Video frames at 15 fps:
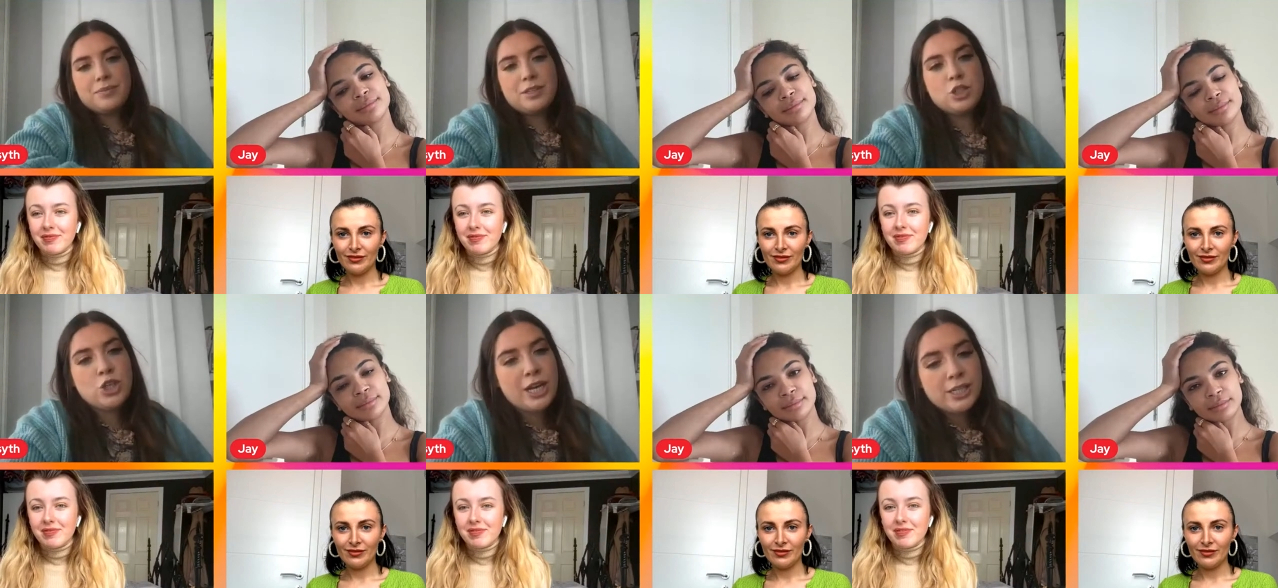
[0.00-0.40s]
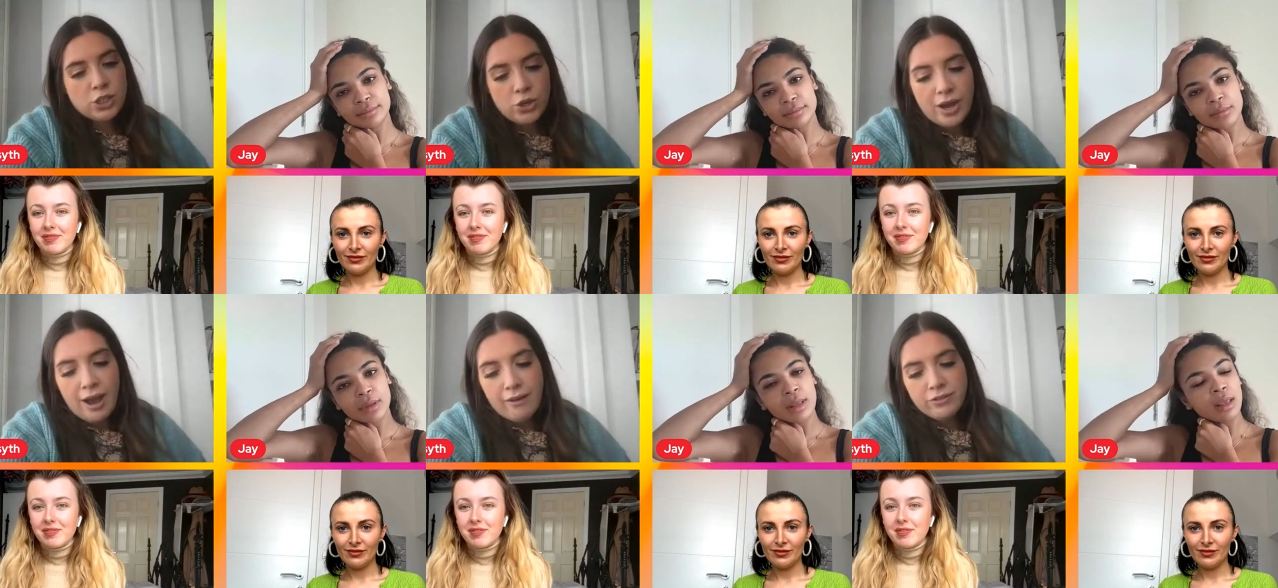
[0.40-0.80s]
Speaker 1: Jess,
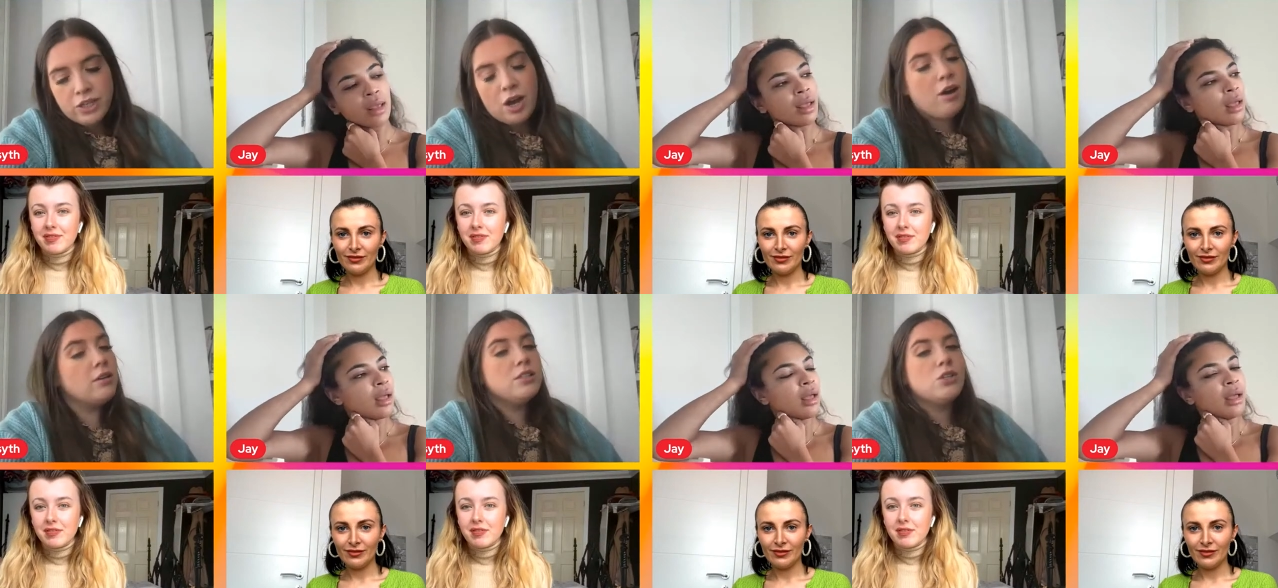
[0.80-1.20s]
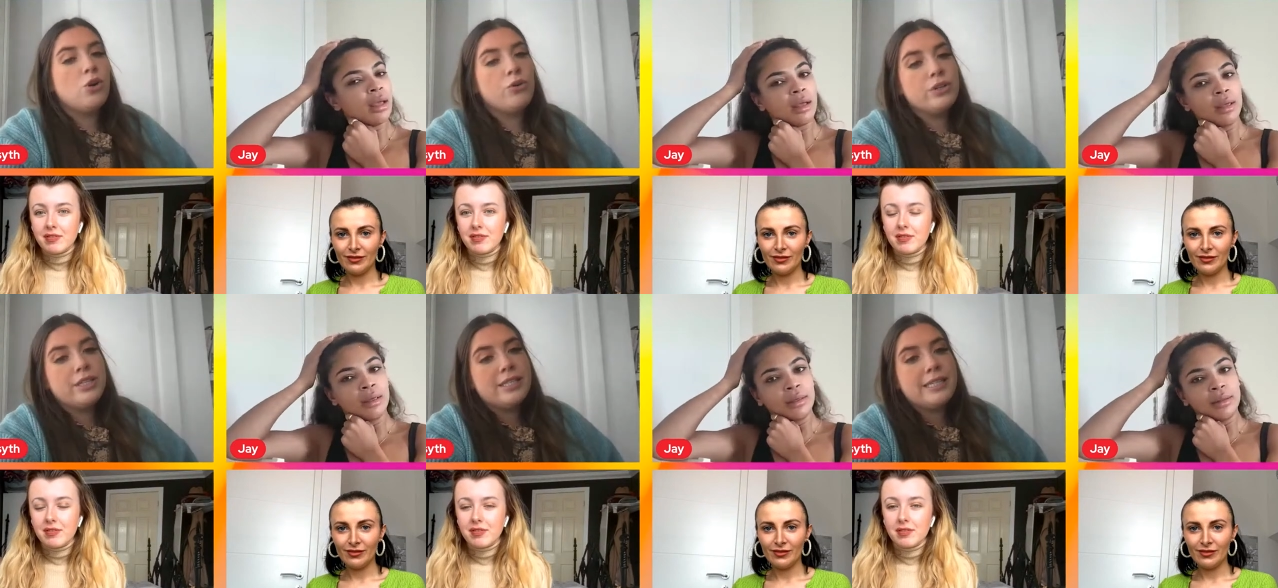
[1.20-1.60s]
you have to answer
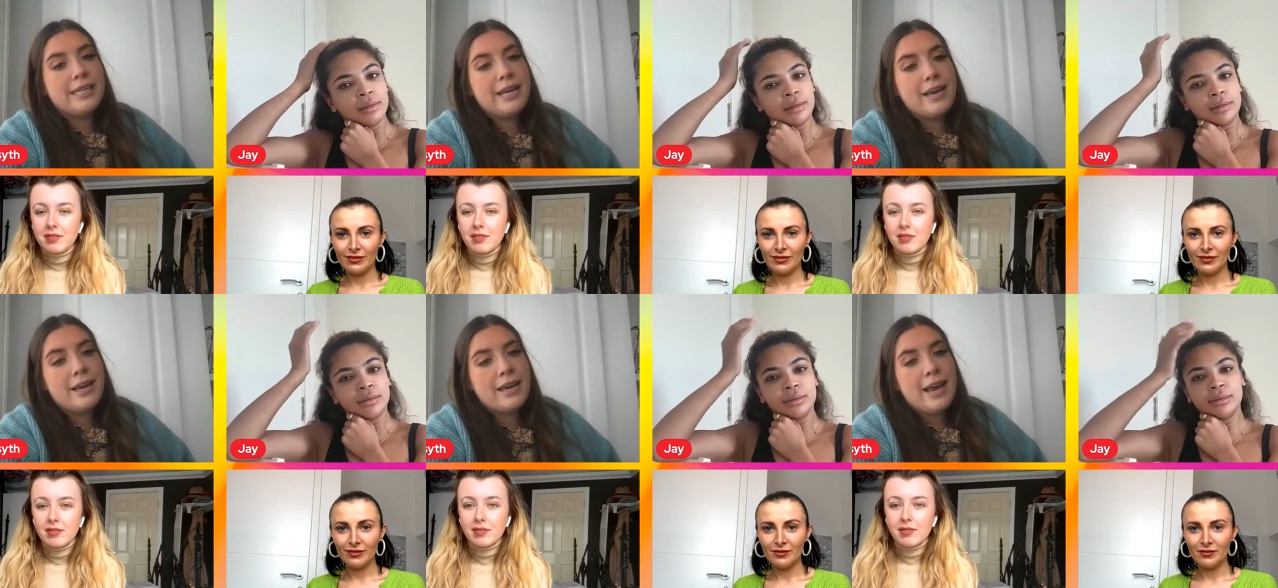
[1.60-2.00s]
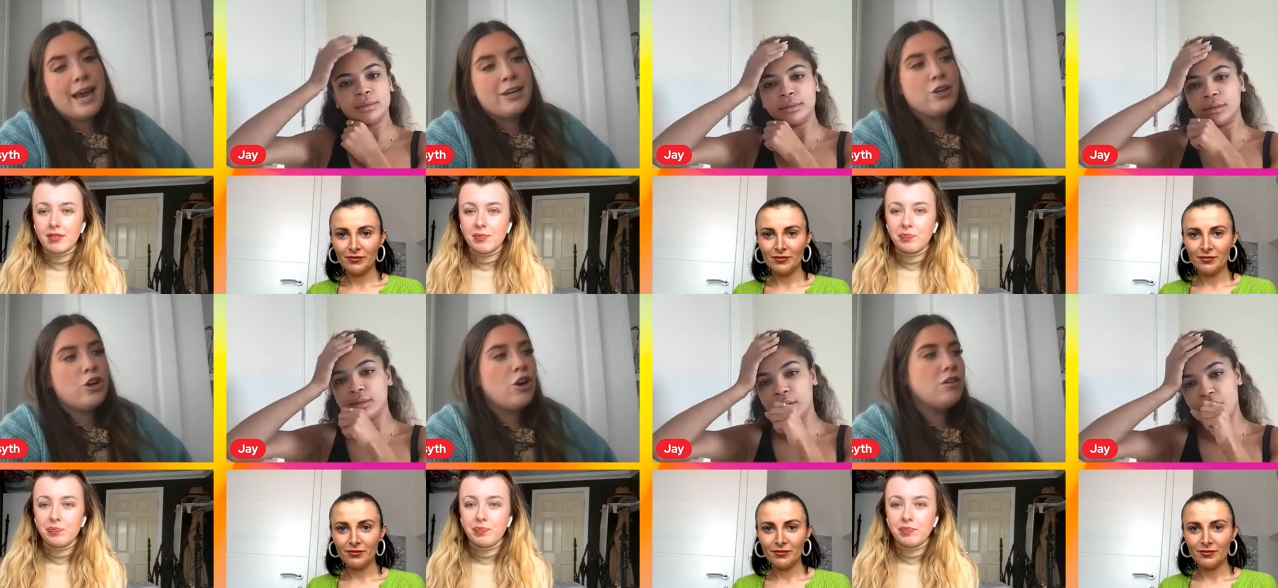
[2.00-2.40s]
honestly,
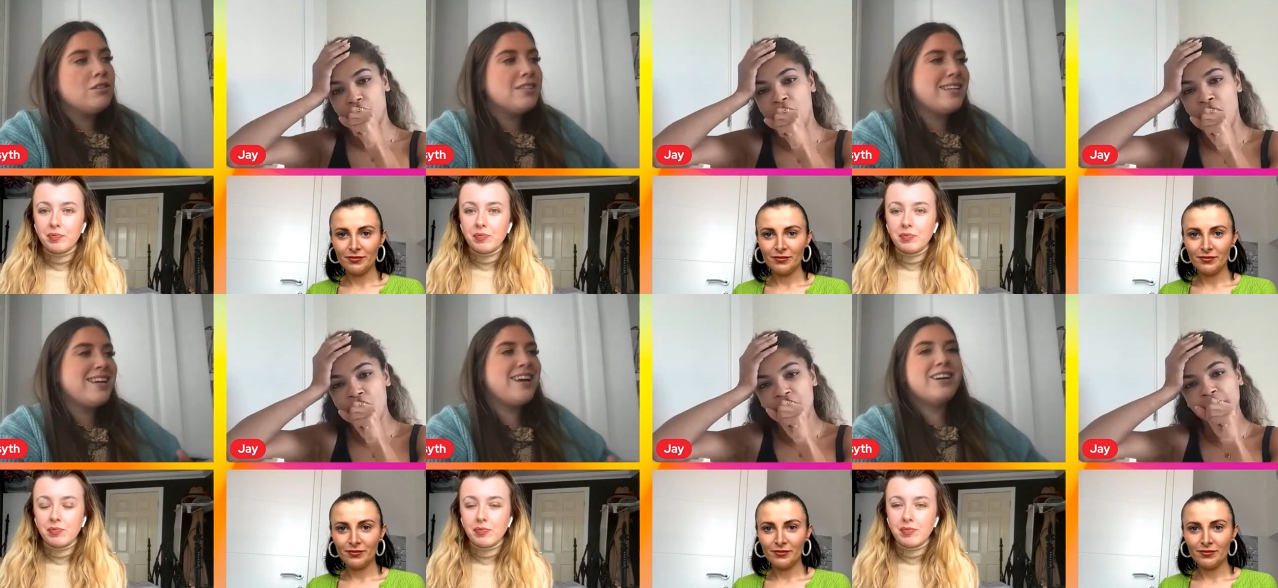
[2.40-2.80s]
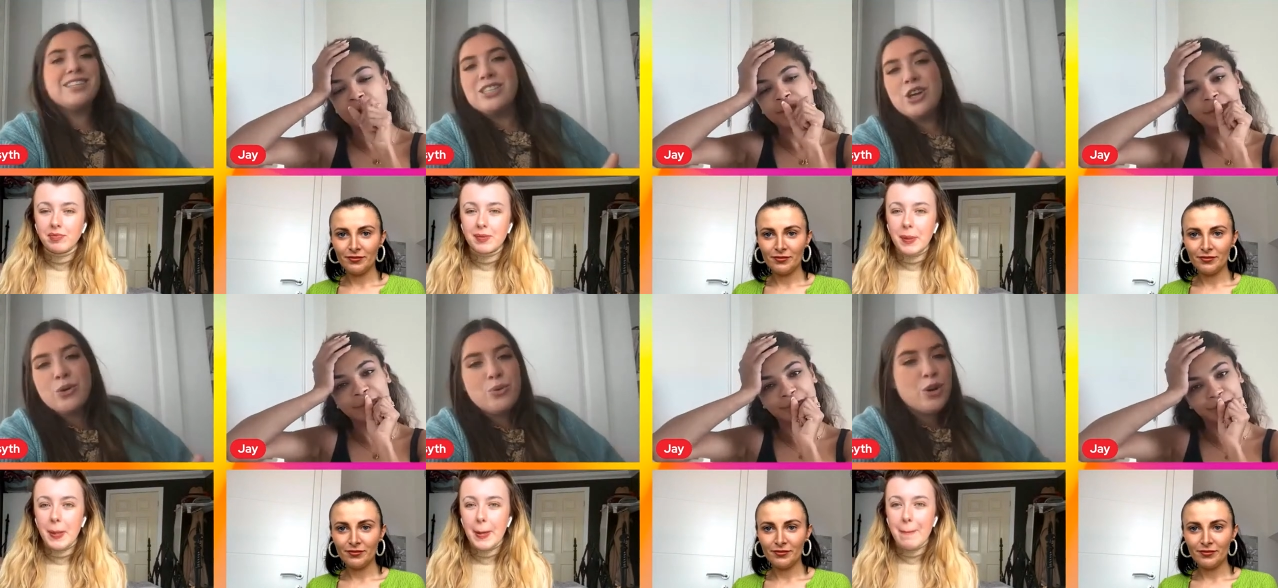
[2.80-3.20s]
and you can't say I
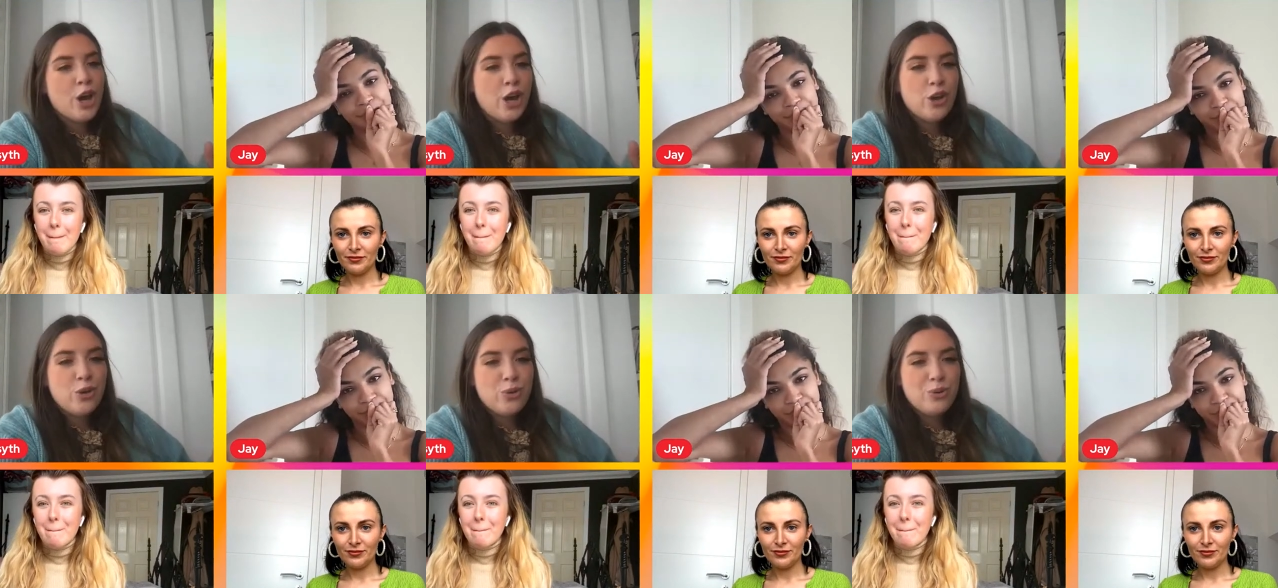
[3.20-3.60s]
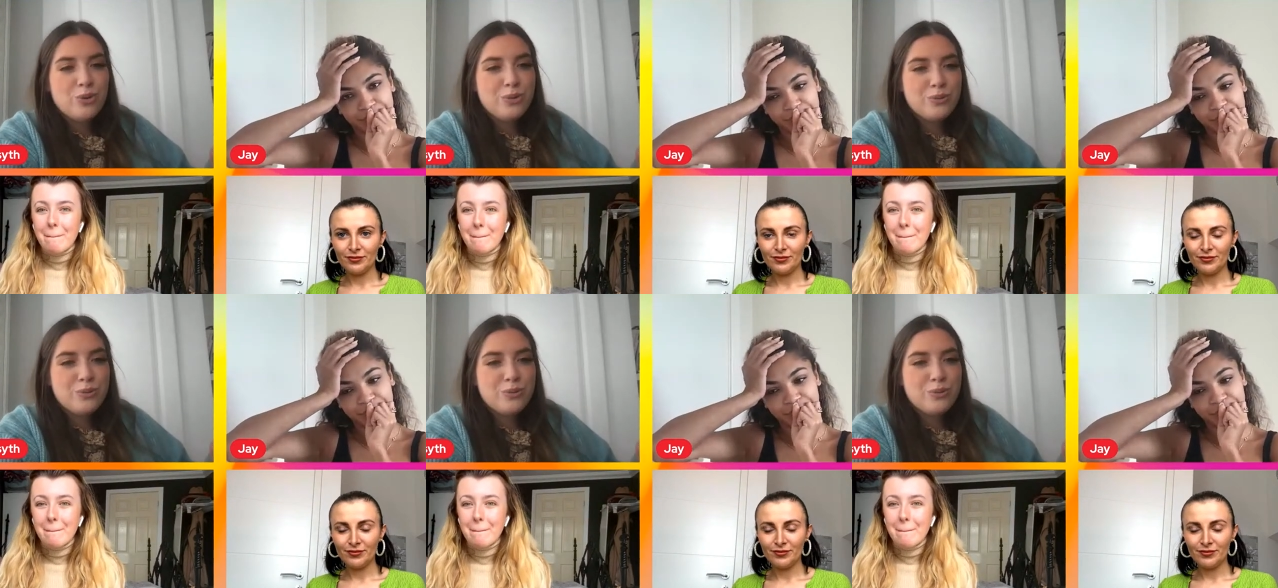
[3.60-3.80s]
don't know.